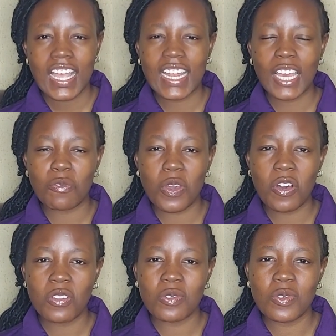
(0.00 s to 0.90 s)
And like we
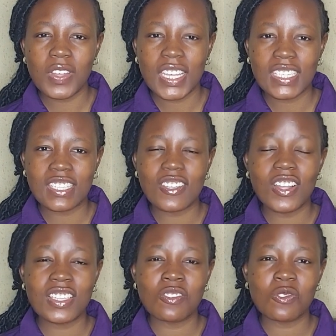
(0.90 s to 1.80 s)
all know, it is
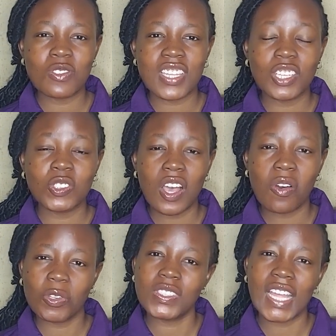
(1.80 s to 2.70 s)
gotten through sexual
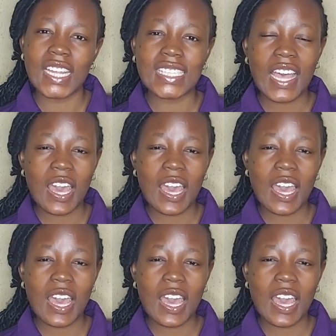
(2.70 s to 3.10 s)
contact.